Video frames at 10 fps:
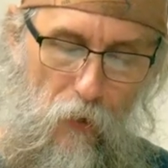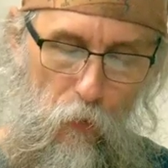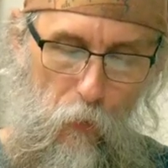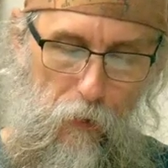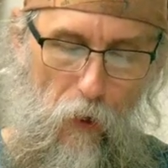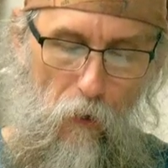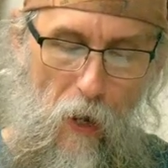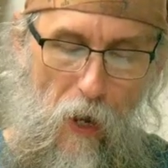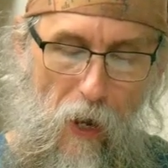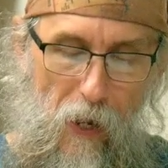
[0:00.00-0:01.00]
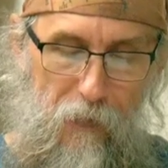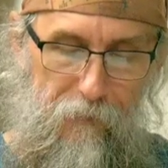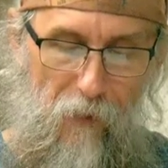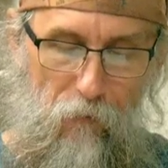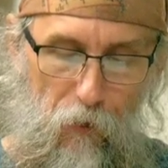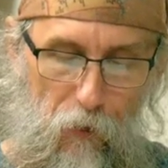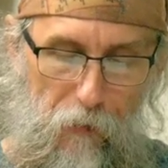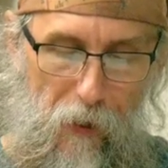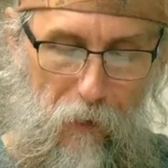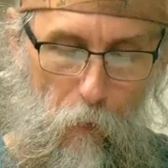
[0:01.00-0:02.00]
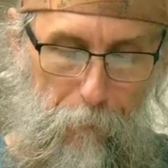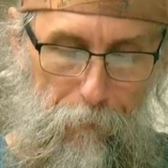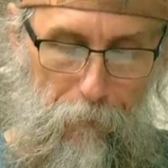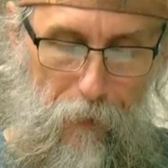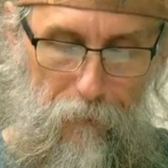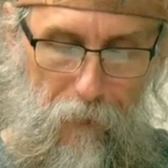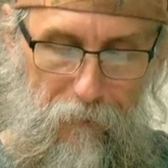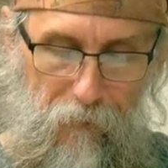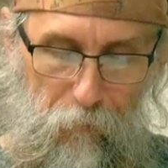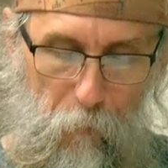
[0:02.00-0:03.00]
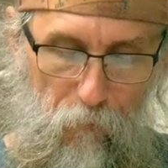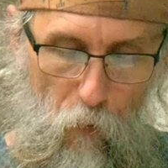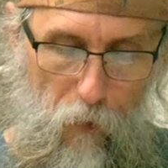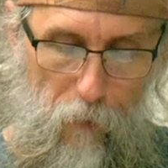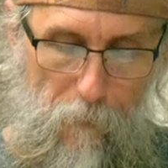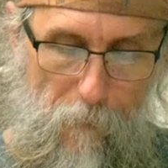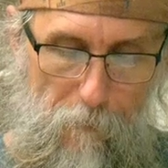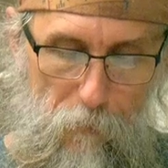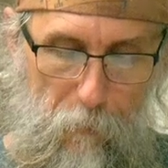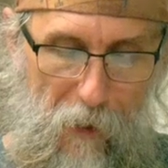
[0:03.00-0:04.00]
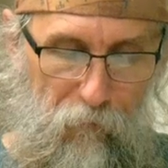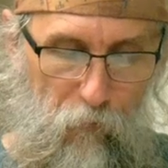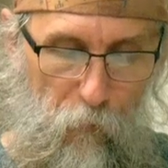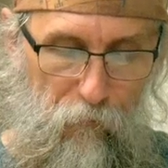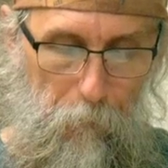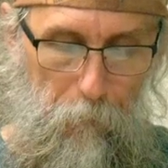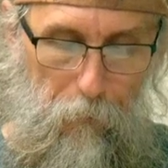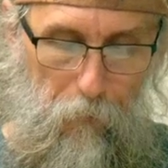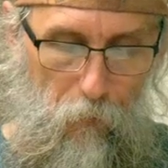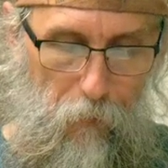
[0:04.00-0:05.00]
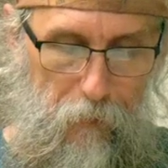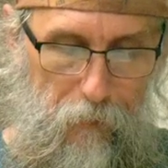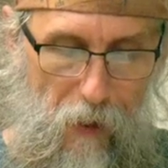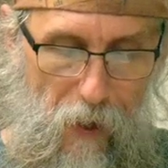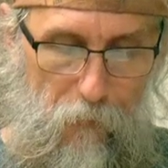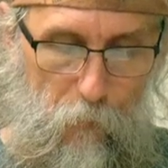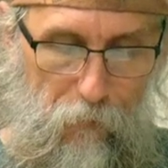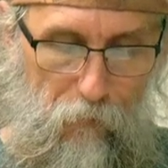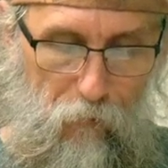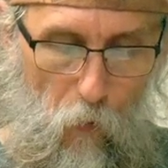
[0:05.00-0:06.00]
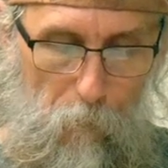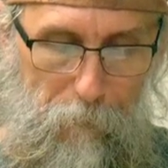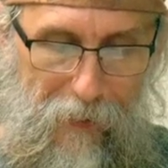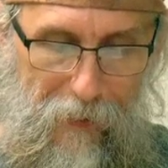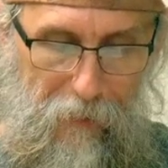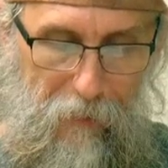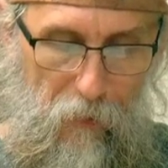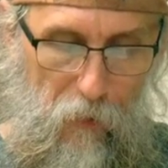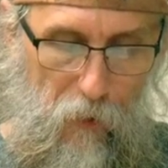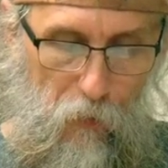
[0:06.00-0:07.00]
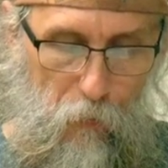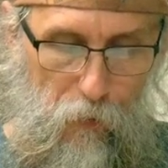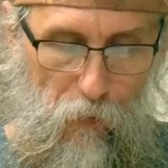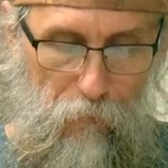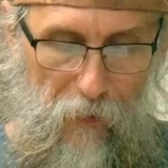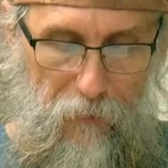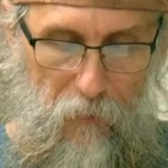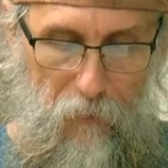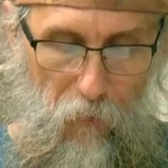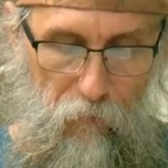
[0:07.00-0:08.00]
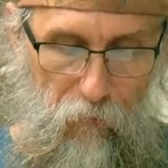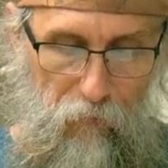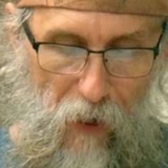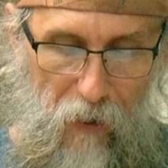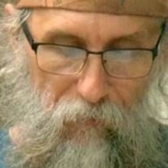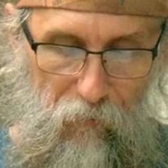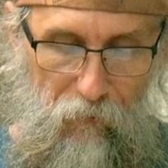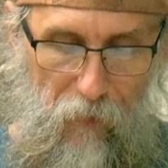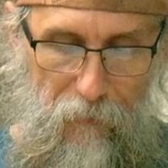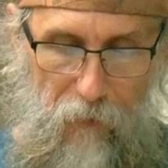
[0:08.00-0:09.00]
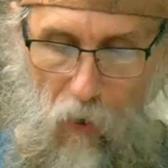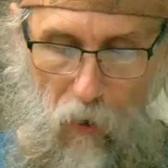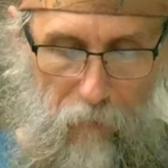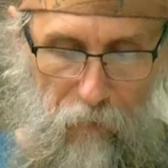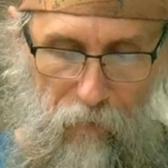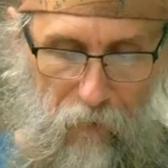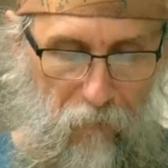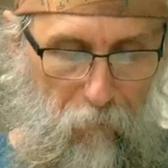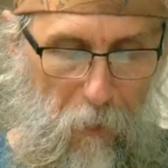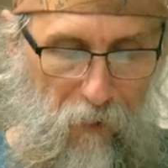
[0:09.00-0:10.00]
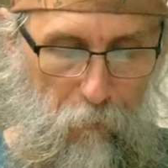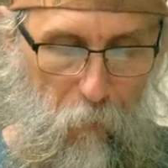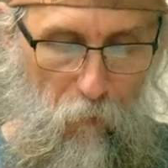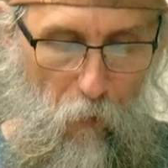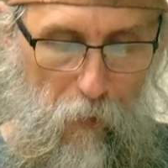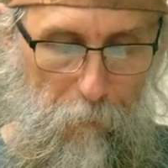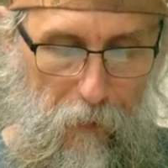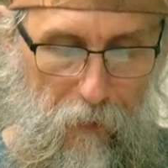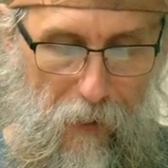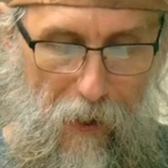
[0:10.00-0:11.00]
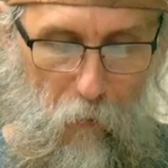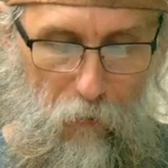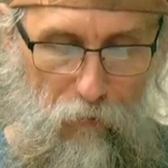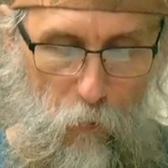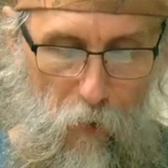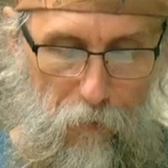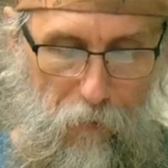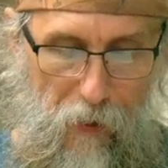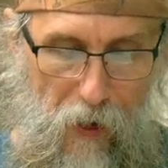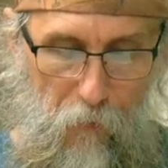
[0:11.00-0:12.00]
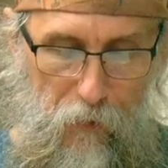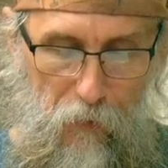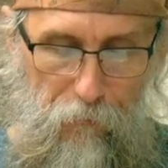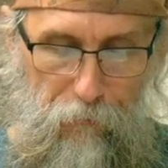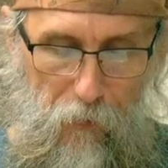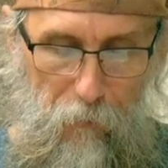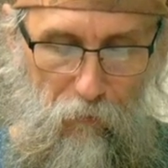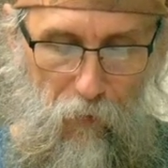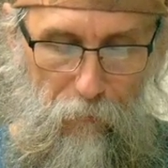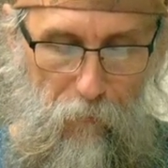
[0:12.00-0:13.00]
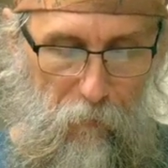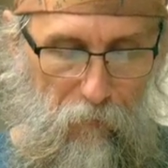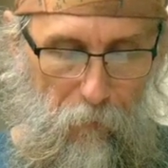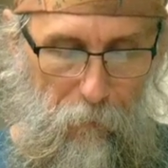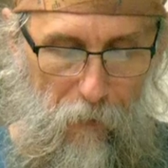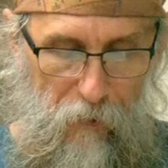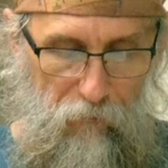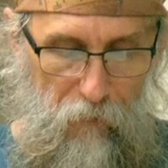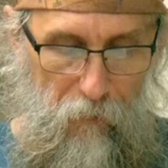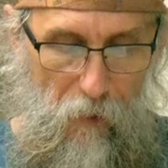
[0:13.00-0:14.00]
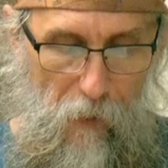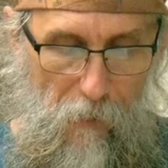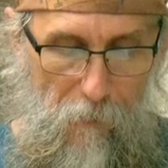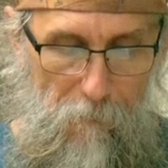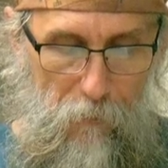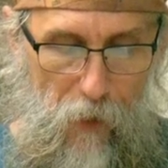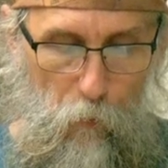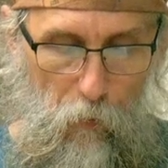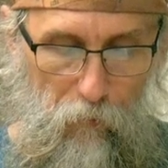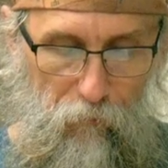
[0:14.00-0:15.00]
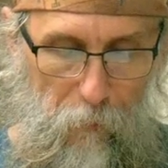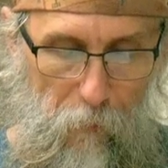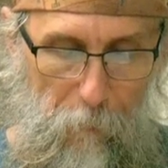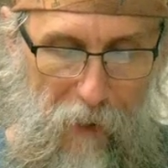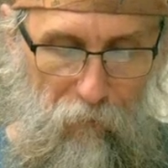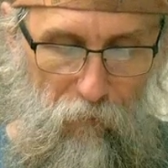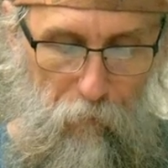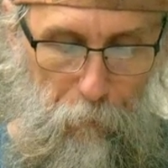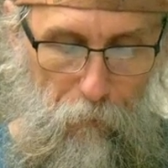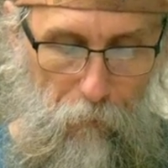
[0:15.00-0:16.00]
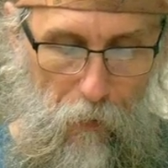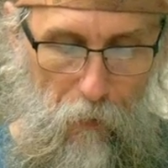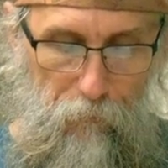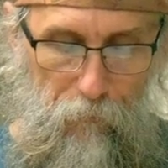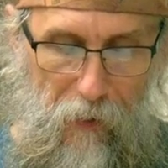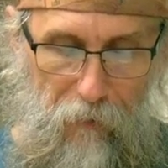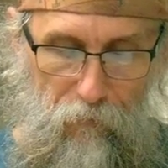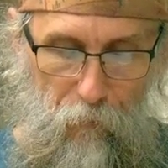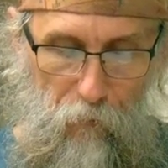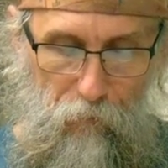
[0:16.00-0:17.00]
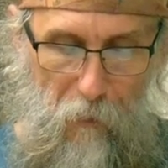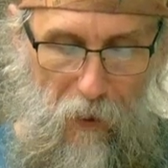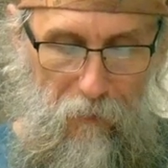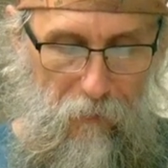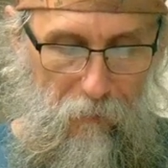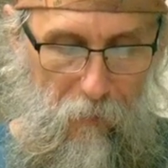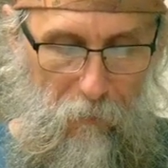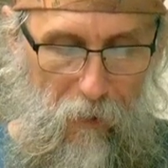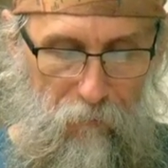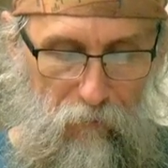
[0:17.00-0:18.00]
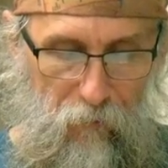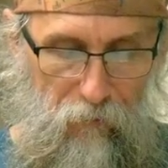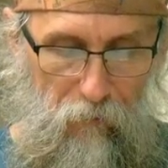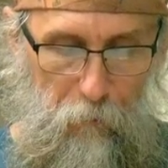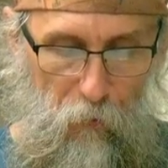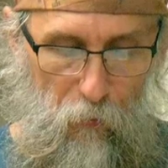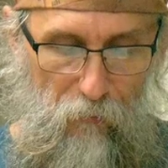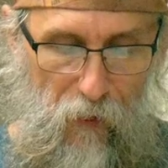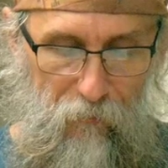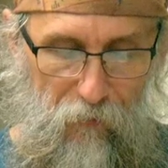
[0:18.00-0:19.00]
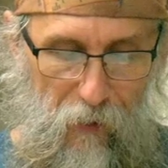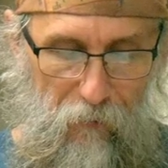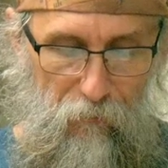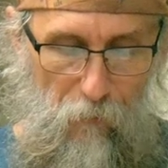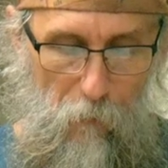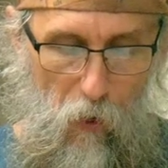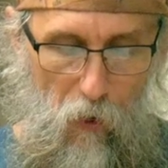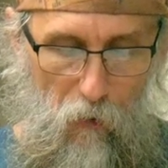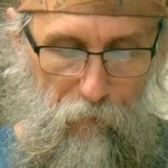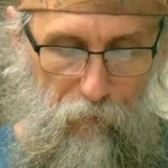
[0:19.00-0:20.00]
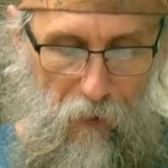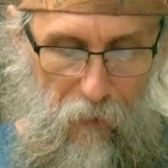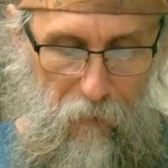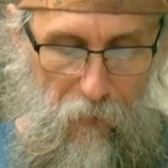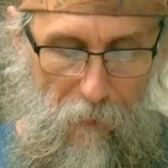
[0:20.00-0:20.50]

Guido had never heard anyone pray like this before. The pastor was imploring God with his whole being. Guido finally closed his eyes, and suddenly all of his sins passed before him. In anguish, he wondered how he could free himself from this oppression. Then words from the pastor's prayer flashed through his mind The blood of Jesus purifies us from all sin.